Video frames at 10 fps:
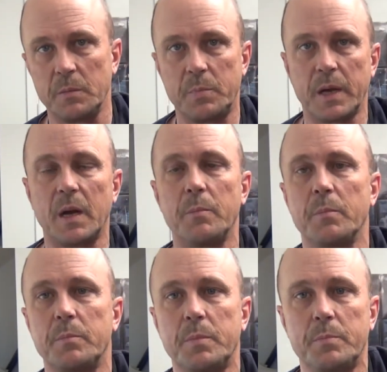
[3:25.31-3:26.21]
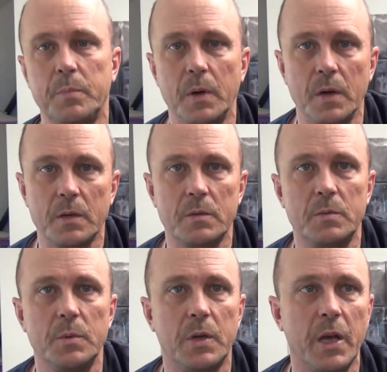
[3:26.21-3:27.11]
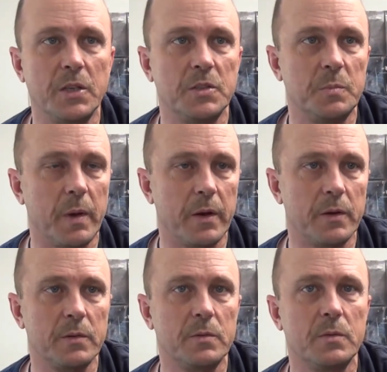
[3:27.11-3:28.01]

pick up communications better.